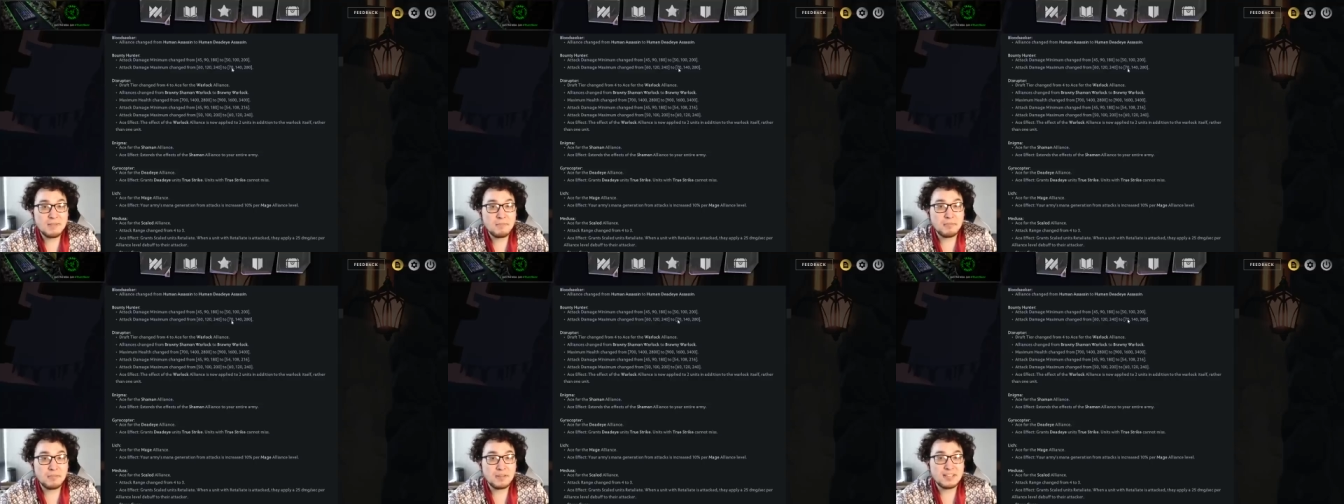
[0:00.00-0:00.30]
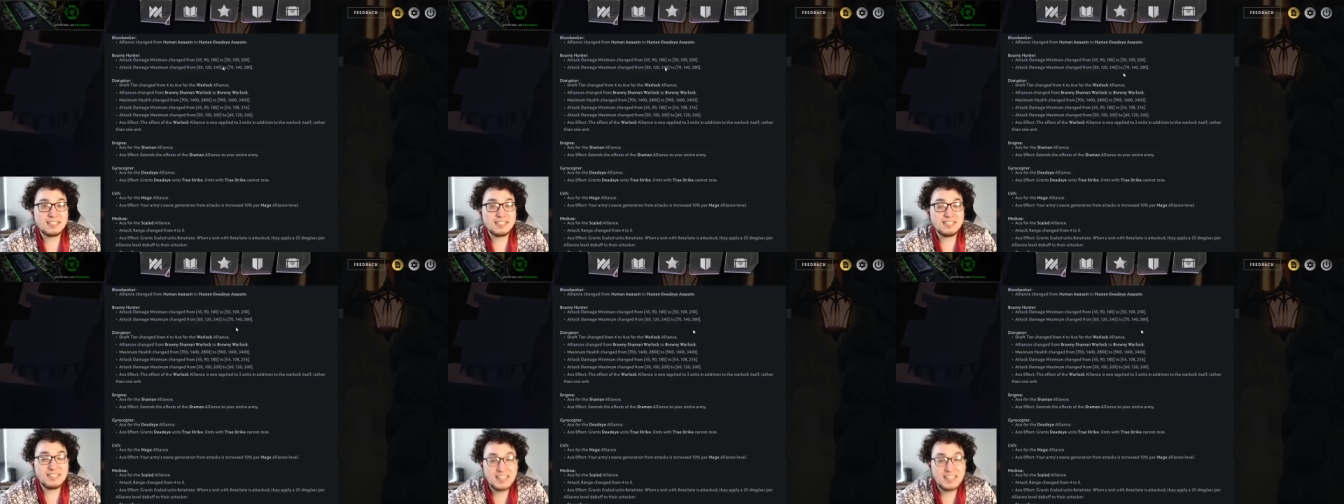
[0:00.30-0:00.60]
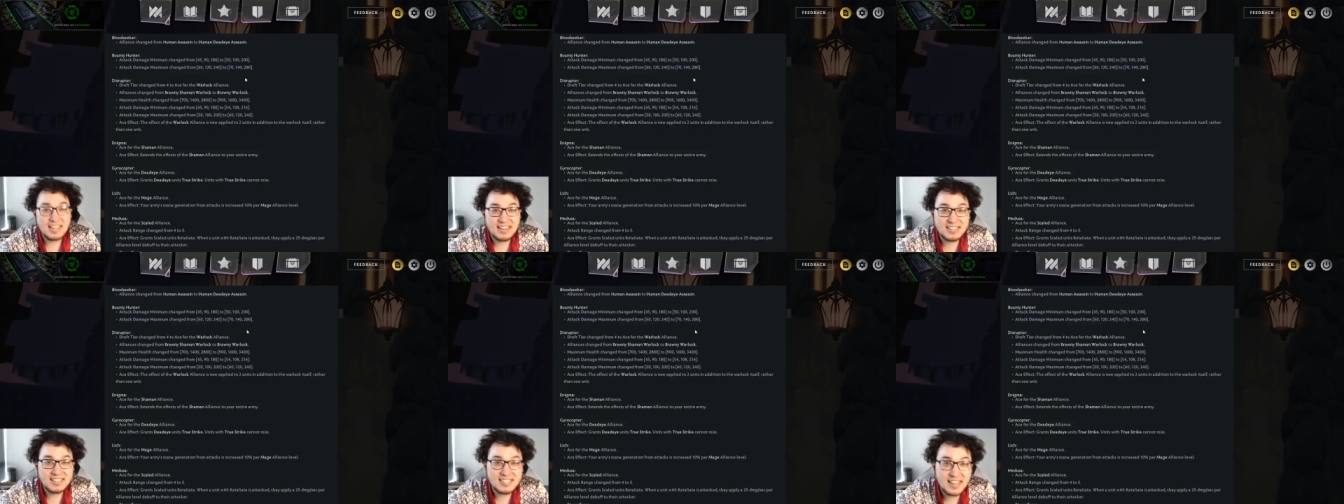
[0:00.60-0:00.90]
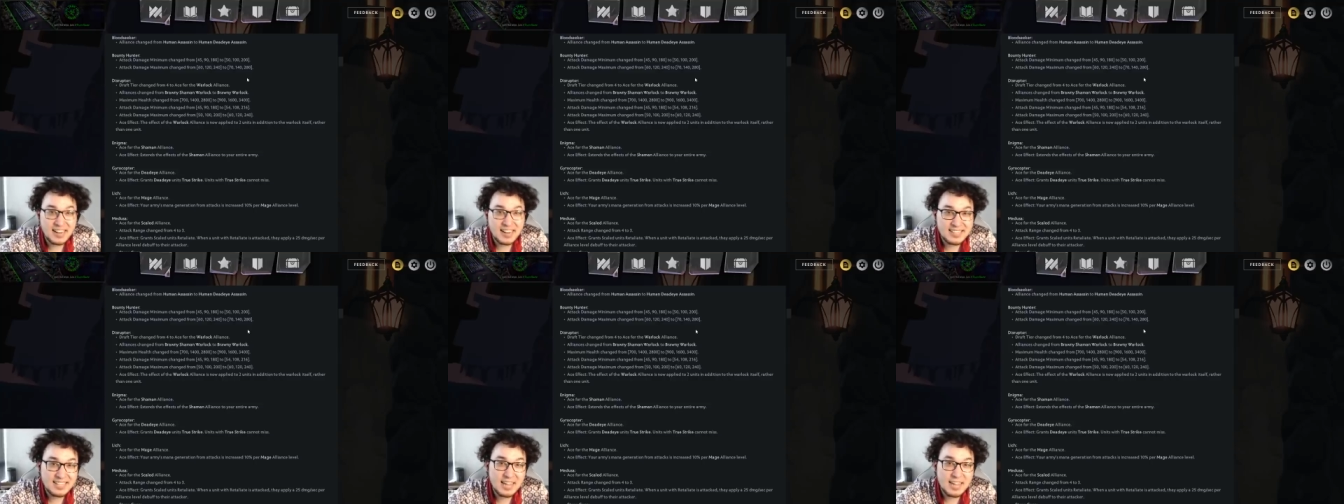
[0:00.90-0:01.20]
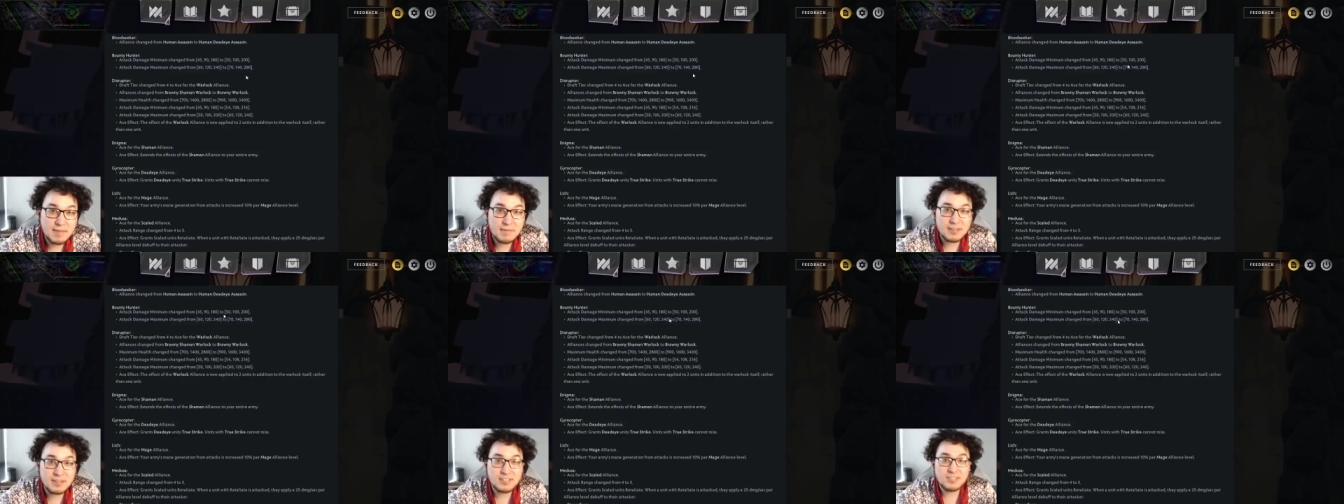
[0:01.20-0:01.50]
Plus 10 attack
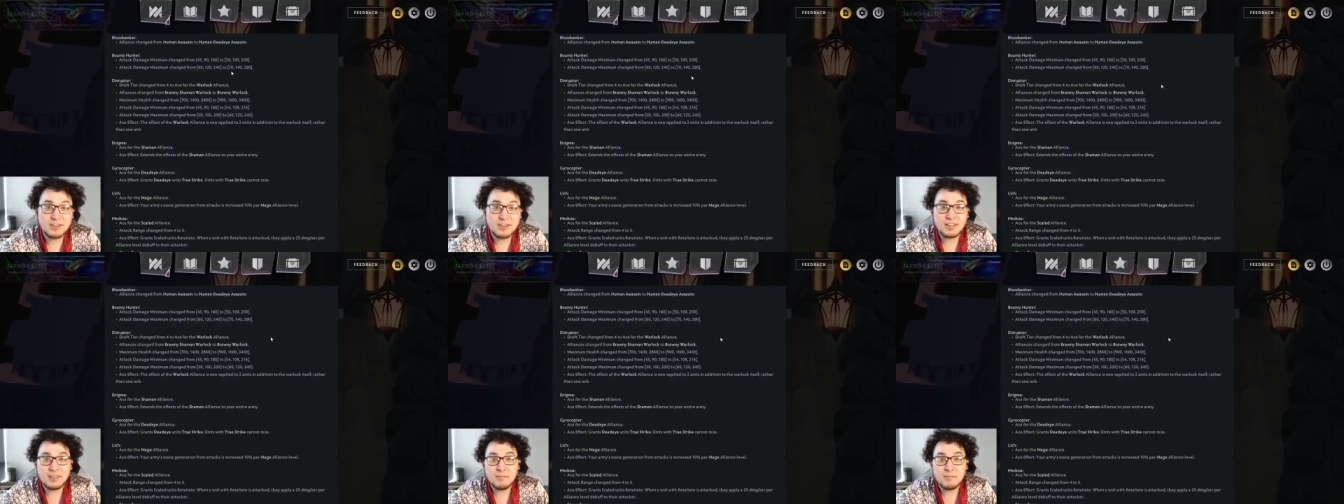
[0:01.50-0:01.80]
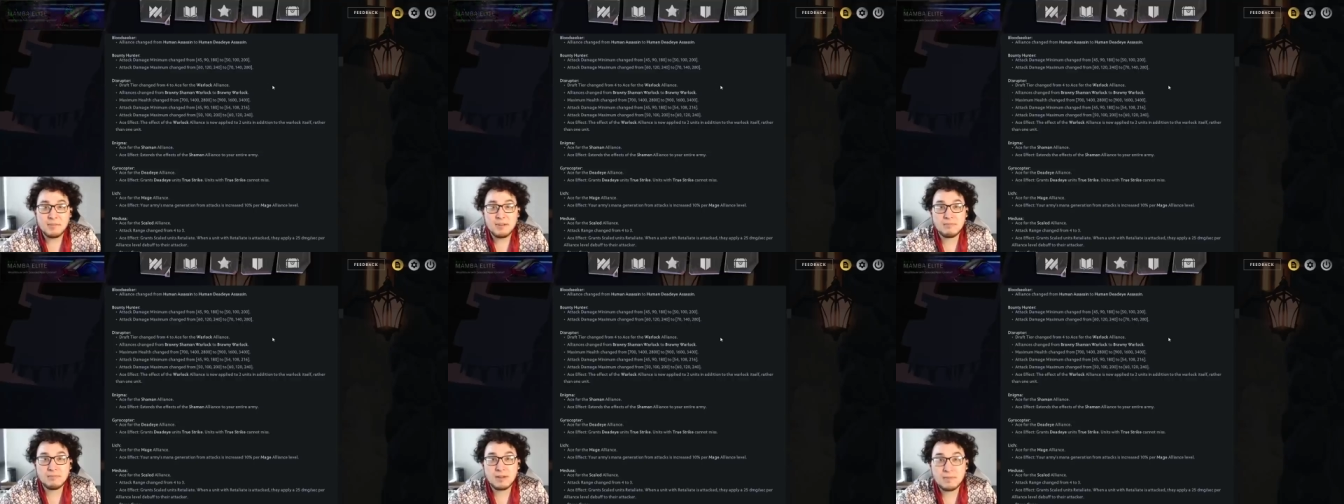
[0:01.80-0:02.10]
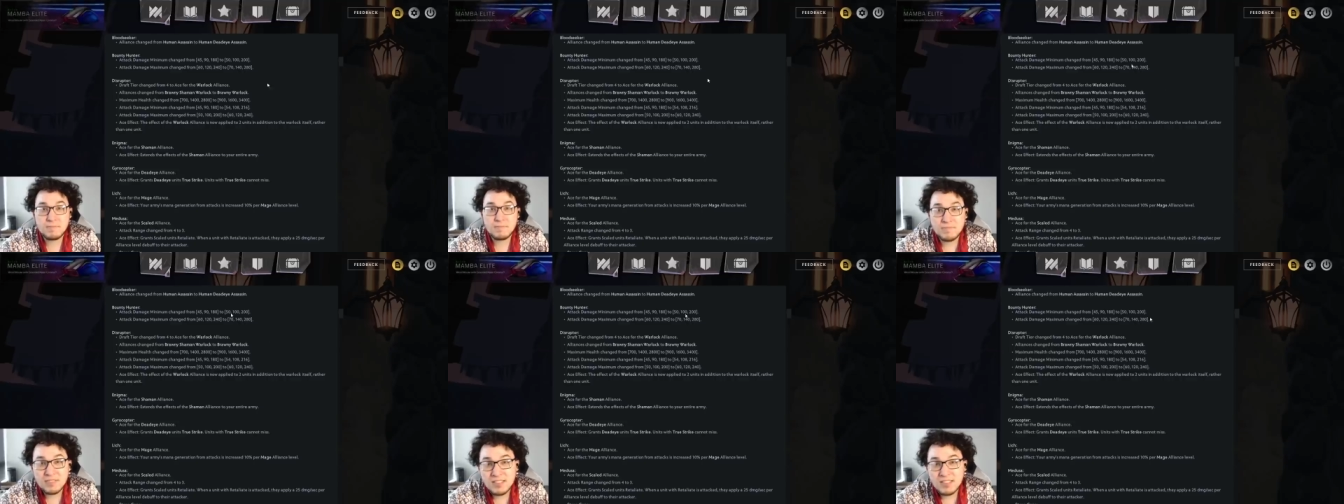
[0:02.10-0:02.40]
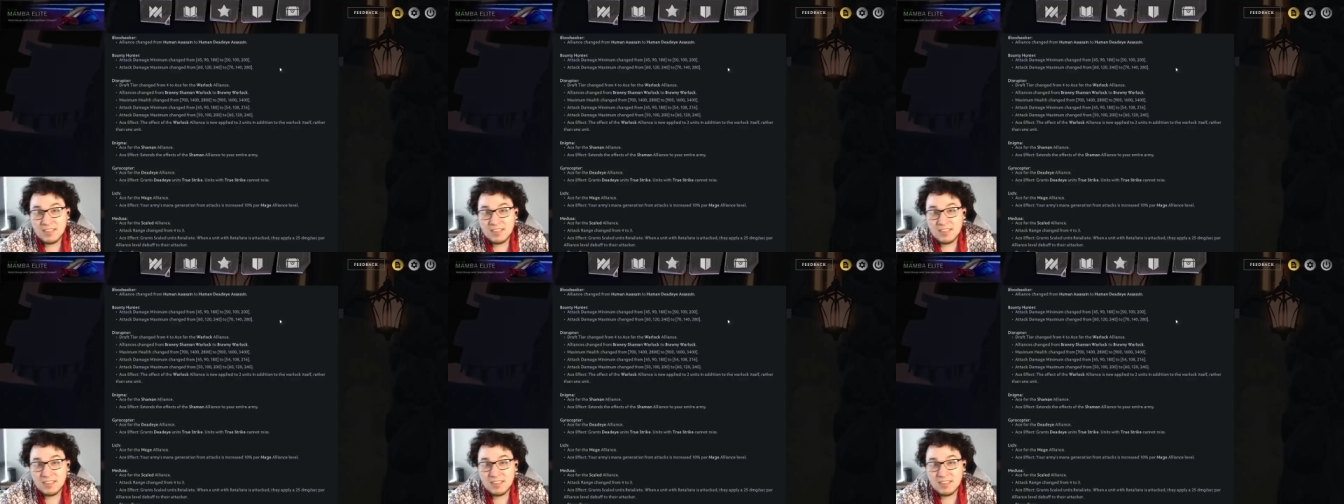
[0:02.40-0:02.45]
damage on the minimum.